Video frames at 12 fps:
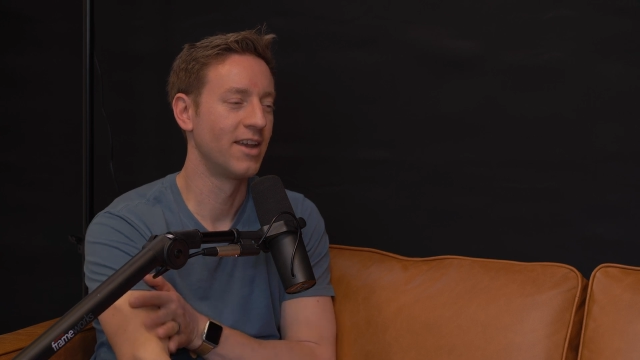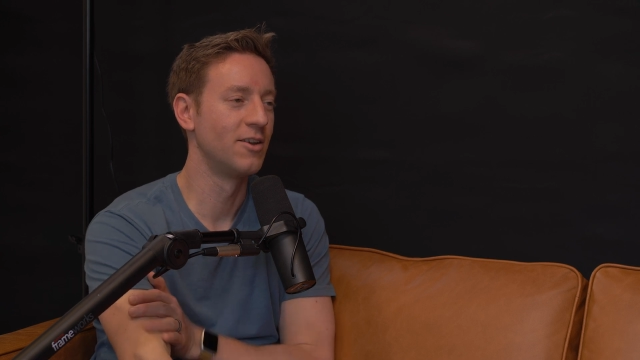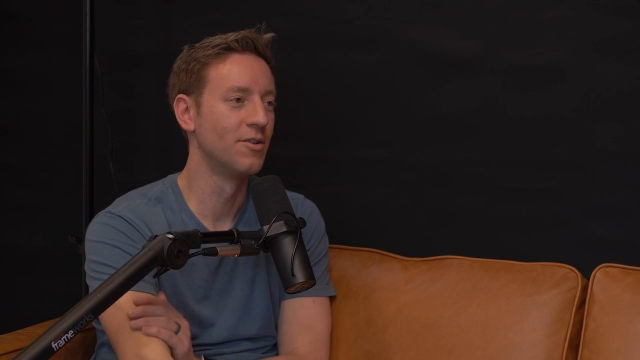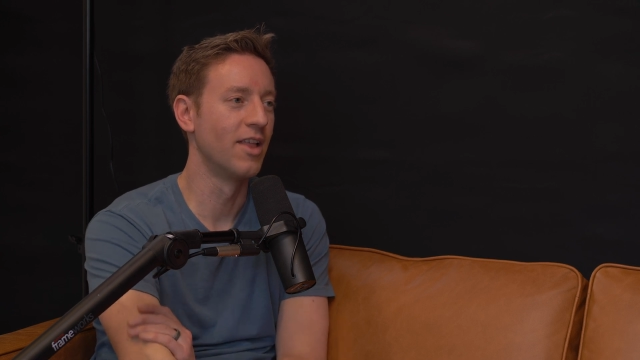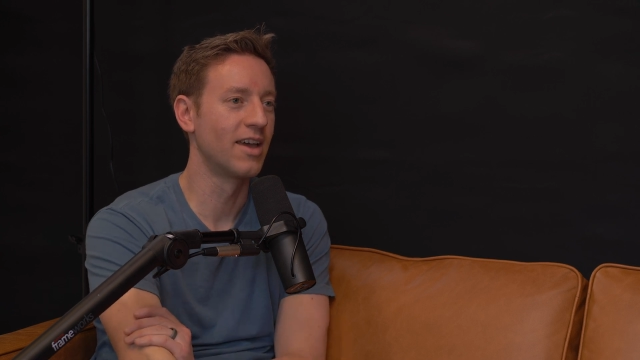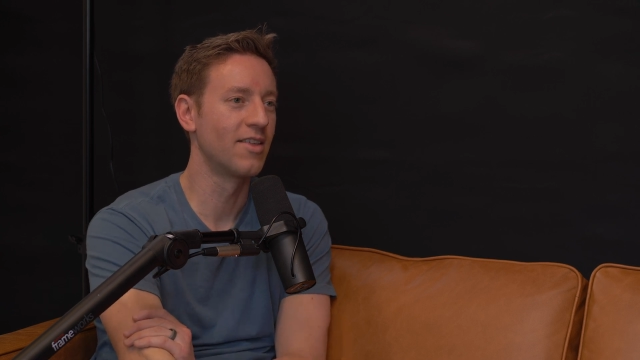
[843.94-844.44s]
I
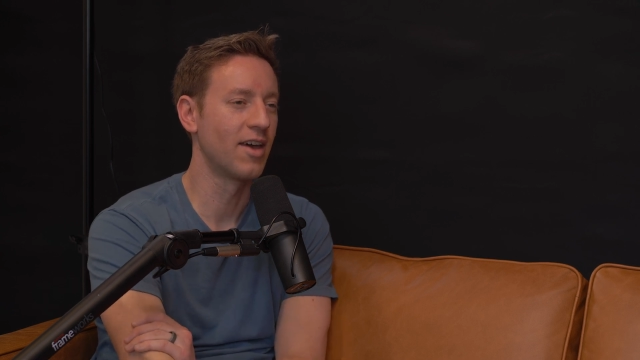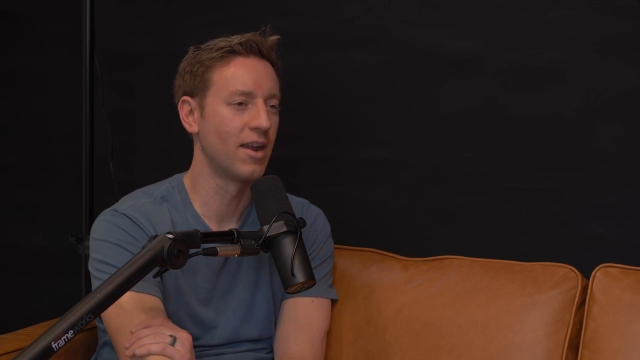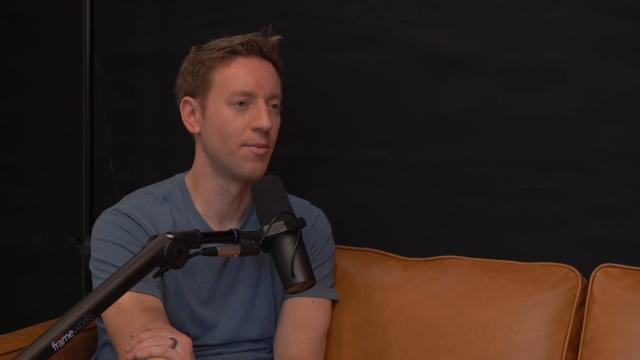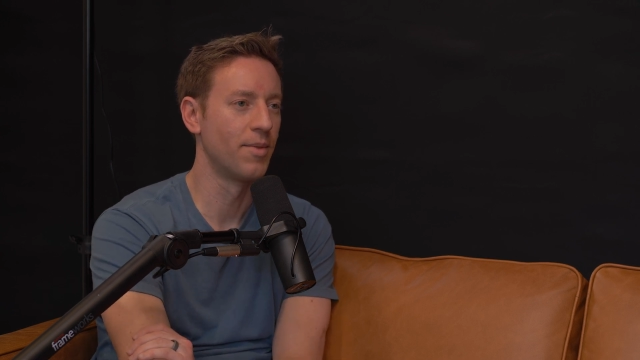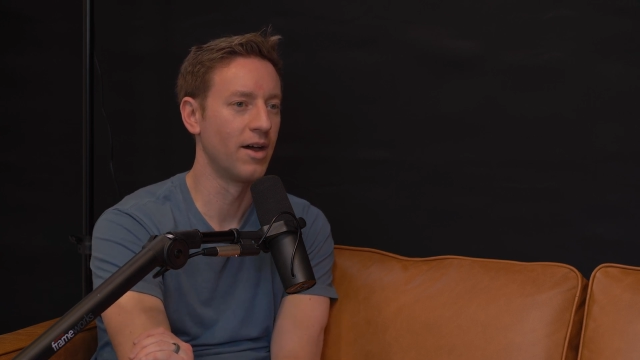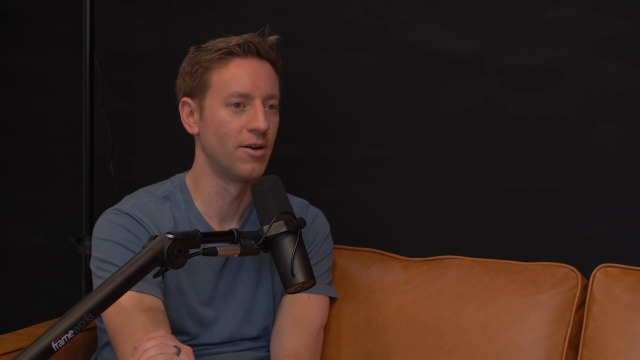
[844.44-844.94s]
do like
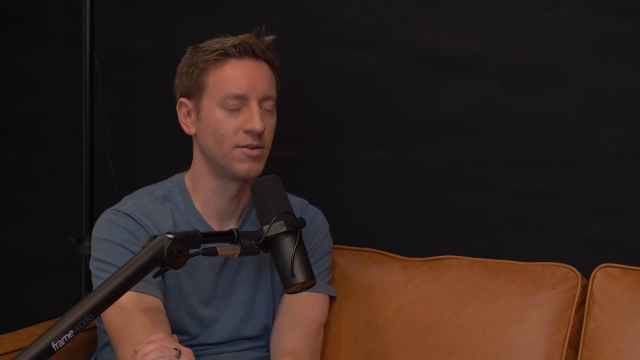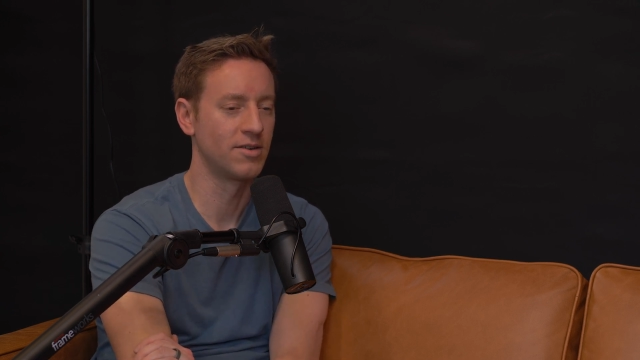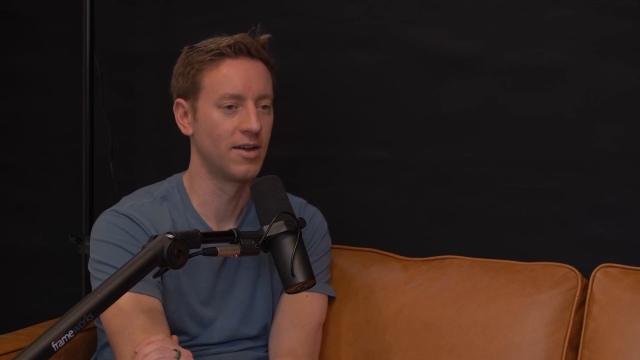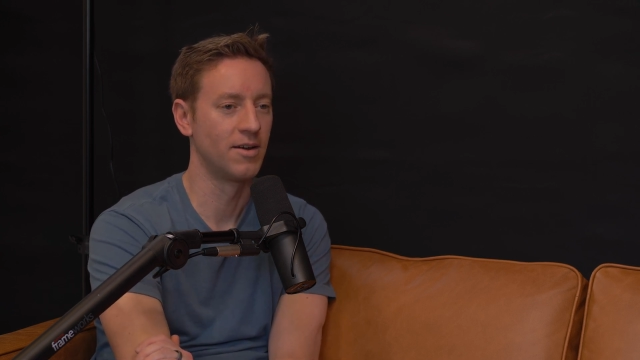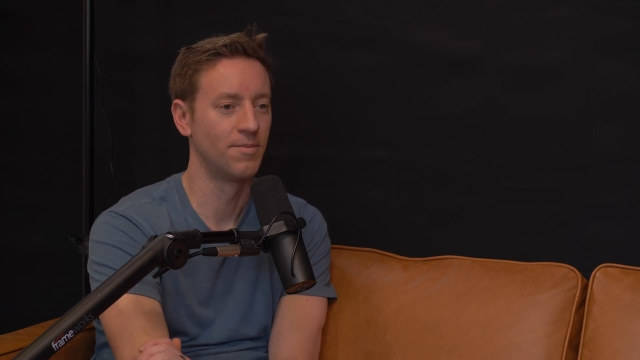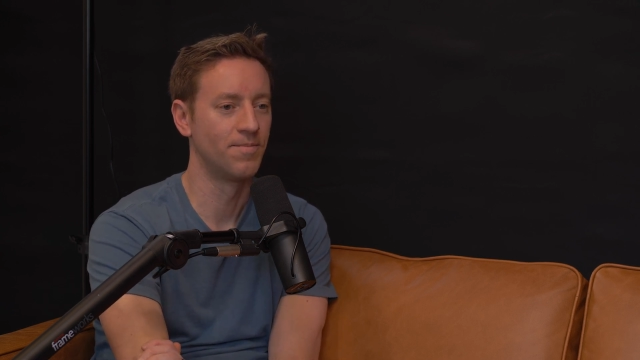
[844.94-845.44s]
that about
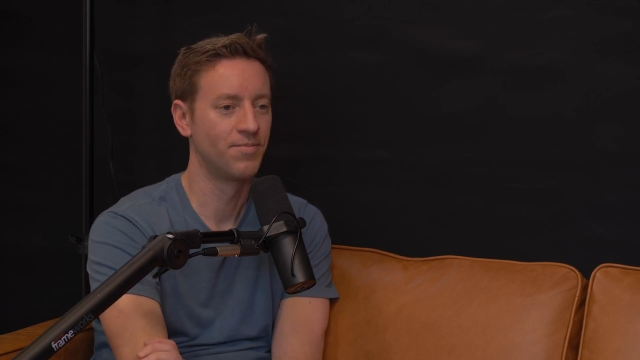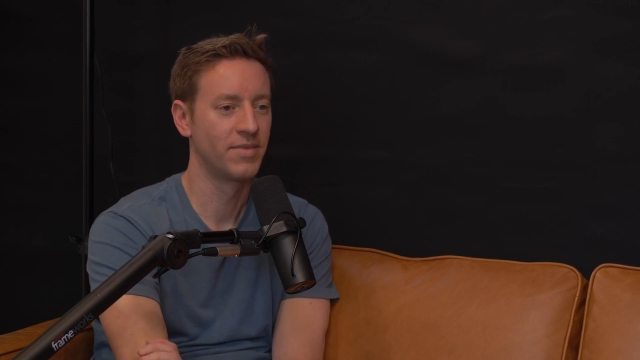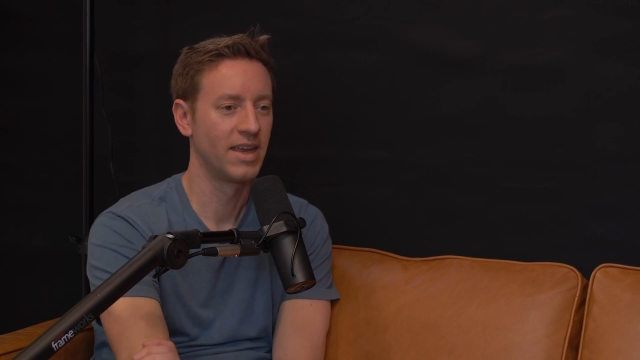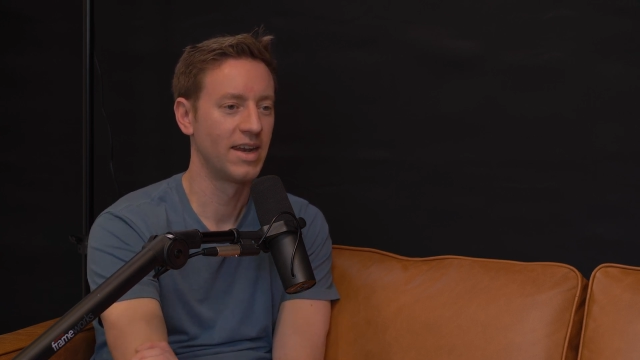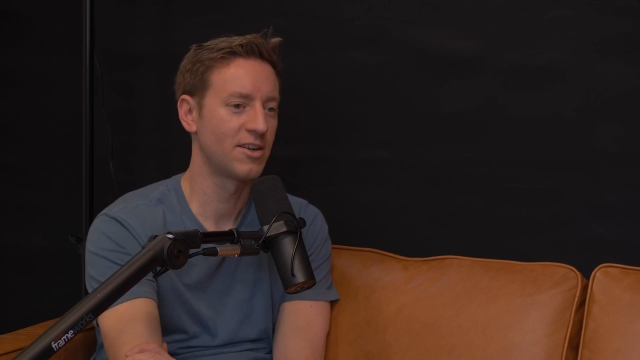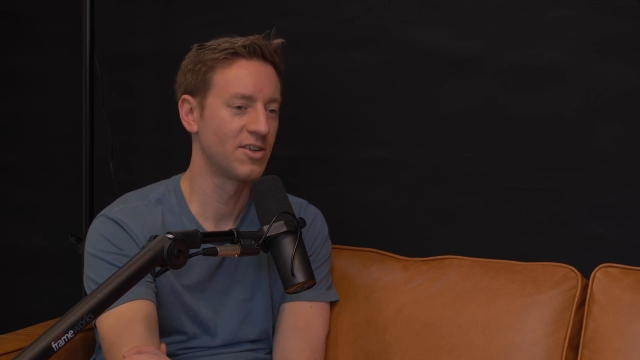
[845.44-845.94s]

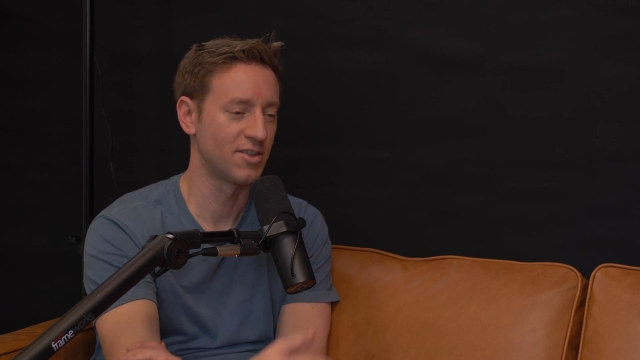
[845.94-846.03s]
not